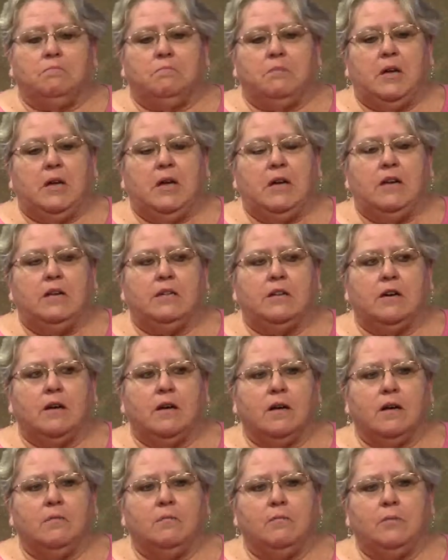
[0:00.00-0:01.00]

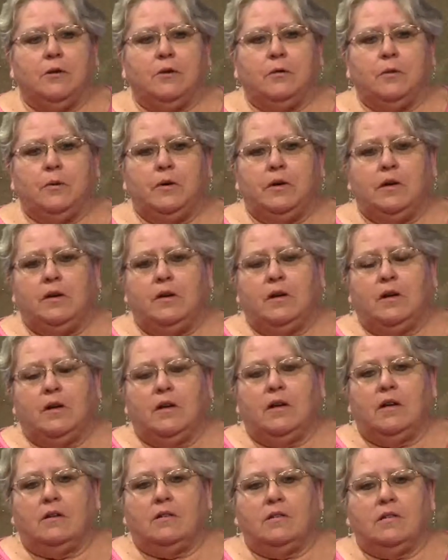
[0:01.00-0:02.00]
anytime between
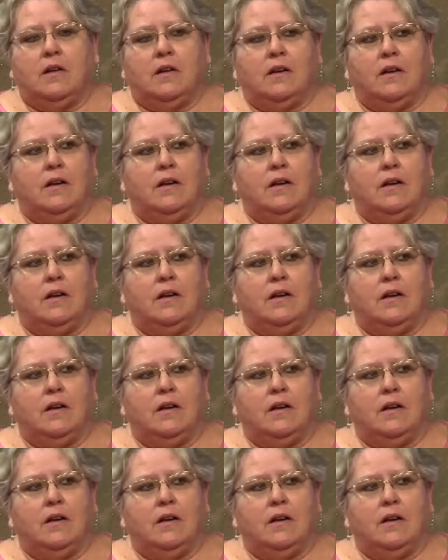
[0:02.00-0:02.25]
10